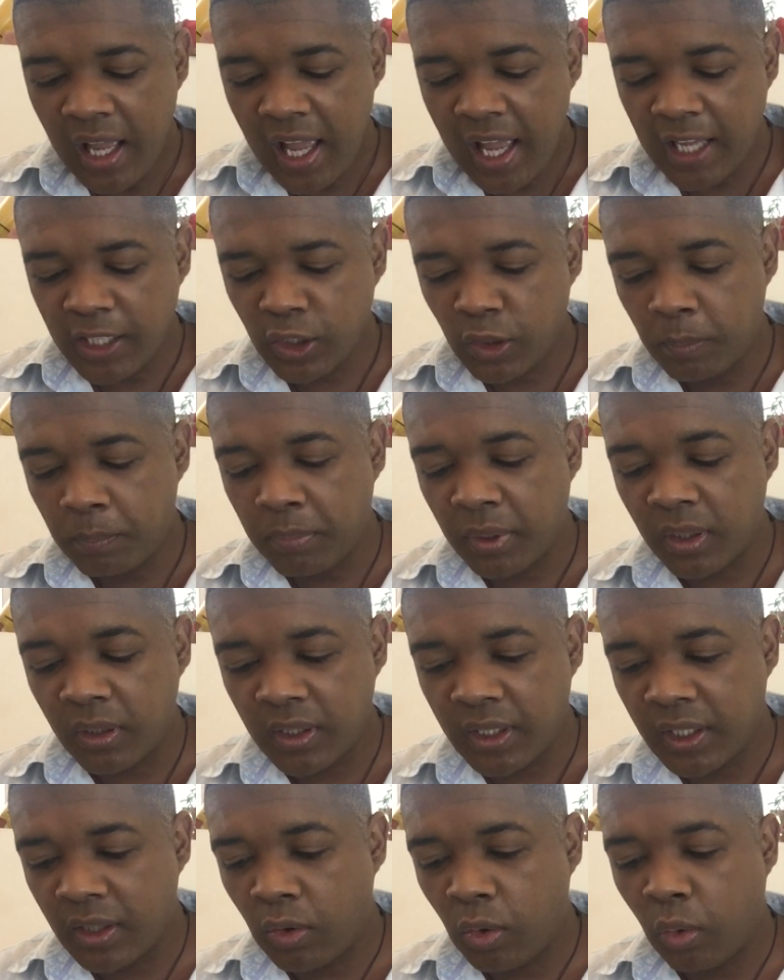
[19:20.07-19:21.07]
and you're
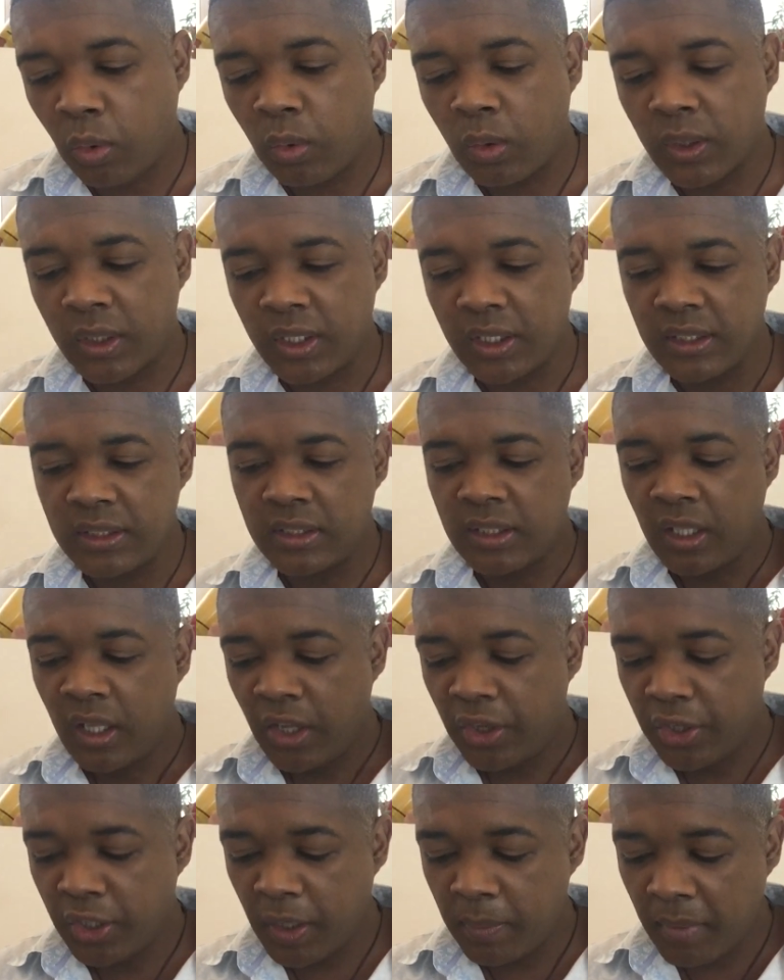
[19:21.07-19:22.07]
building all these,
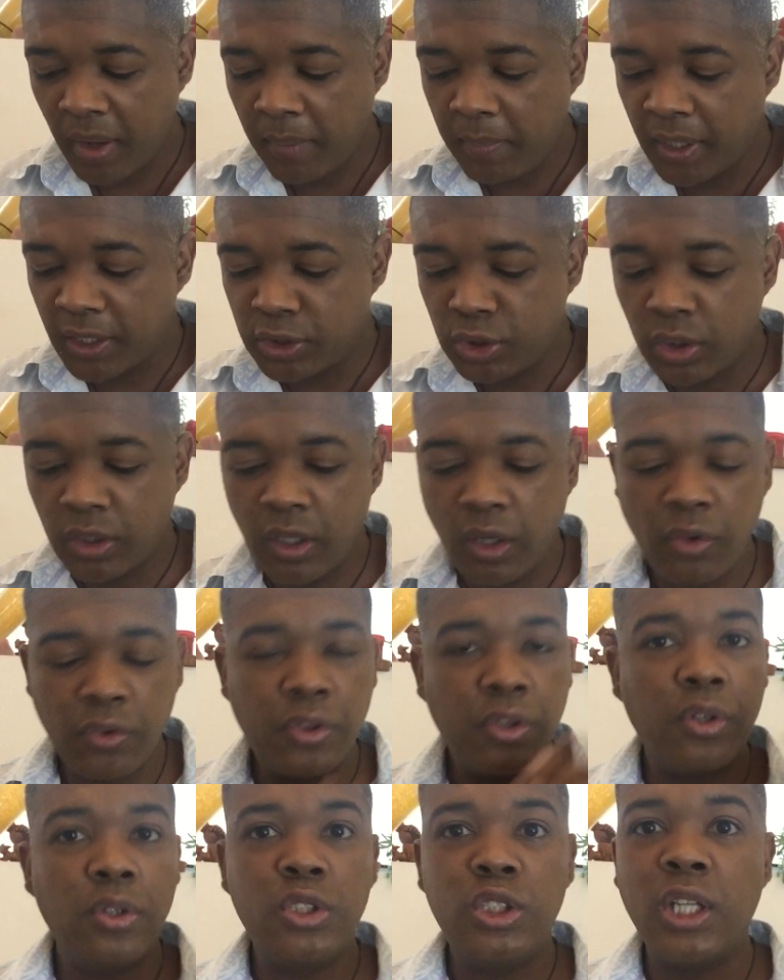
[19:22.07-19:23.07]
you know, maybe as you go
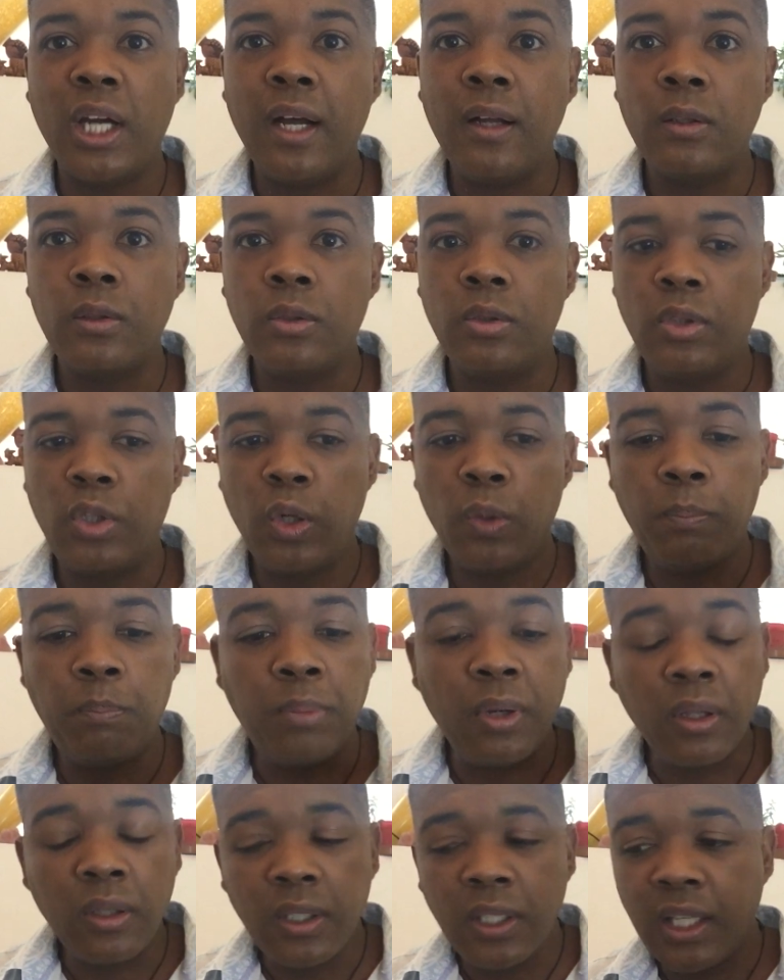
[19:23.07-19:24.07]
through childhood, you're
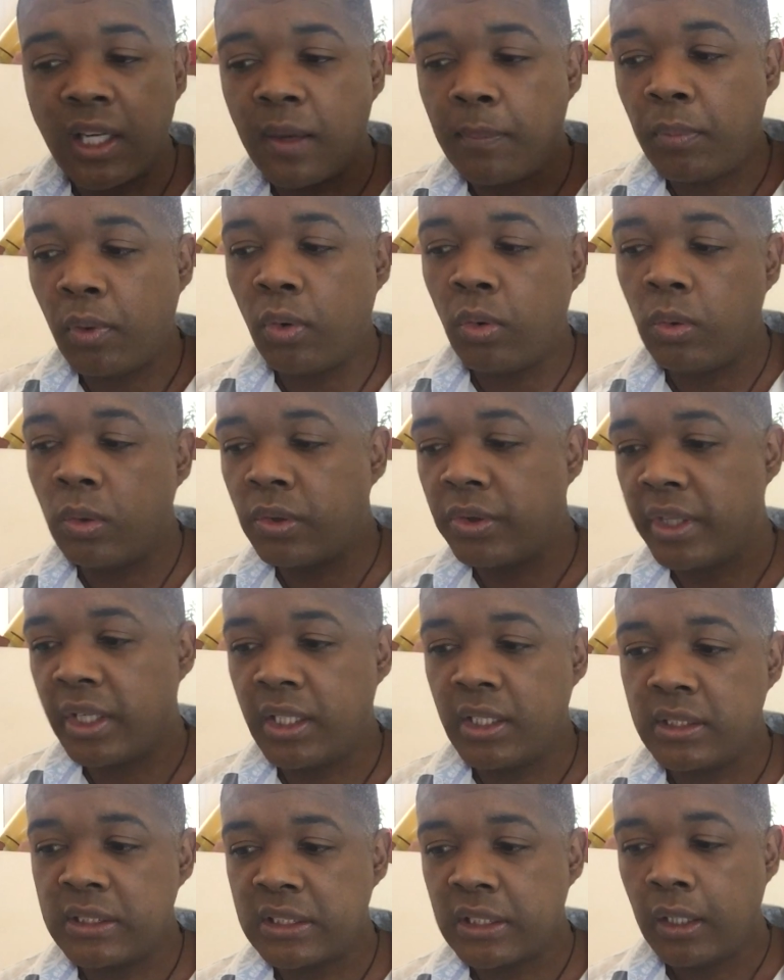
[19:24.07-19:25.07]
building up all
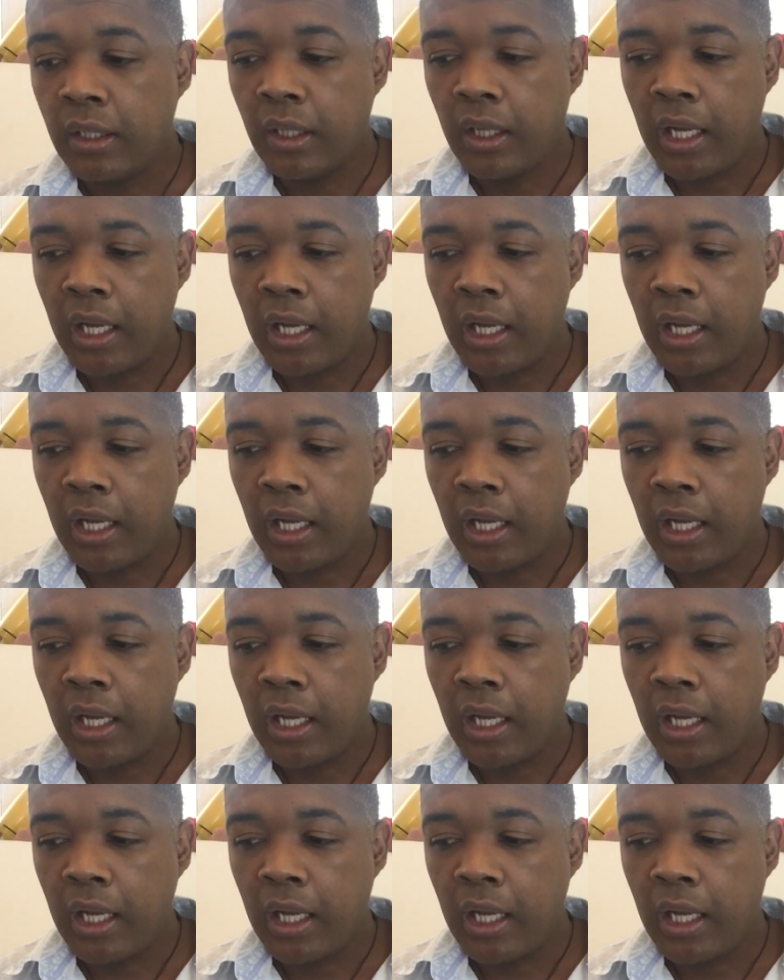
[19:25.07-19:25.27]
these